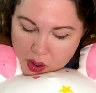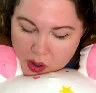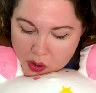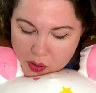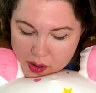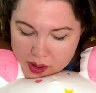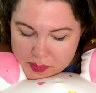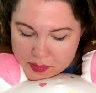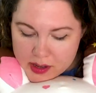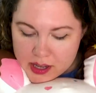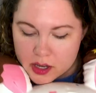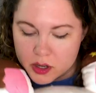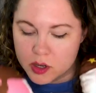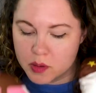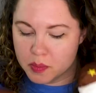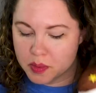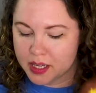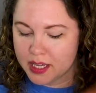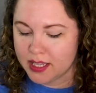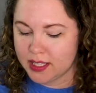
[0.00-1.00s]
Oh, I'm not
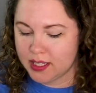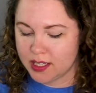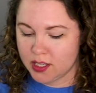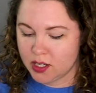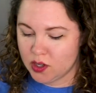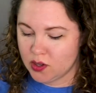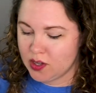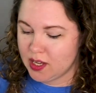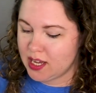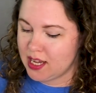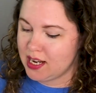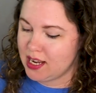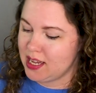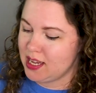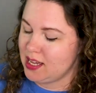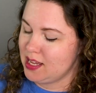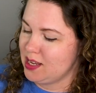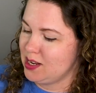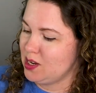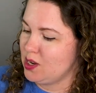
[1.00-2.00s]
replacing you, kitty.
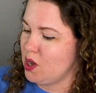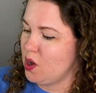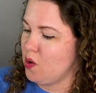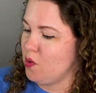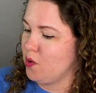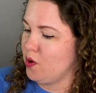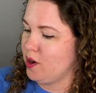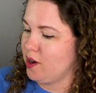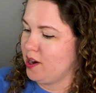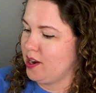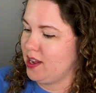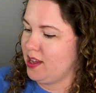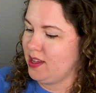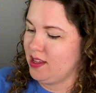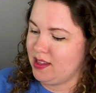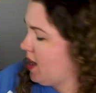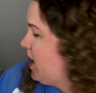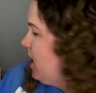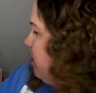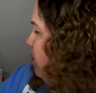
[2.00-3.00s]
Don't worry.
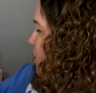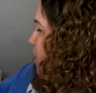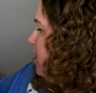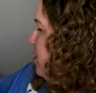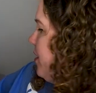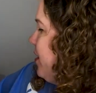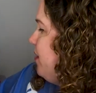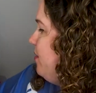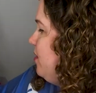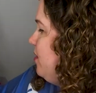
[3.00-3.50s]
I will love